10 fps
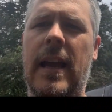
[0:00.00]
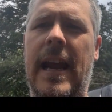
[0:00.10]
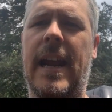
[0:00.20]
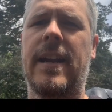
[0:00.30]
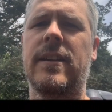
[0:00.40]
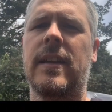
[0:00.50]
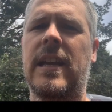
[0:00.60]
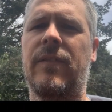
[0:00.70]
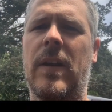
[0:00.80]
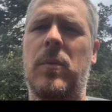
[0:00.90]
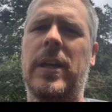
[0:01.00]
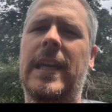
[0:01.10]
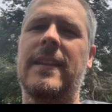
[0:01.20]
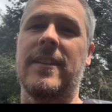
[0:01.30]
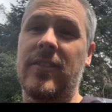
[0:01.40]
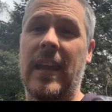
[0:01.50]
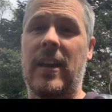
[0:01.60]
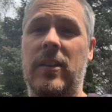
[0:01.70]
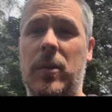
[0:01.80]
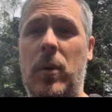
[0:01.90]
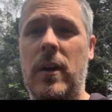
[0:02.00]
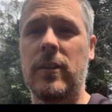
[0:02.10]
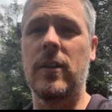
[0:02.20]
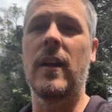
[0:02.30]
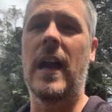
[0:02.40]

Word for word: And if I want to get this thing on the water,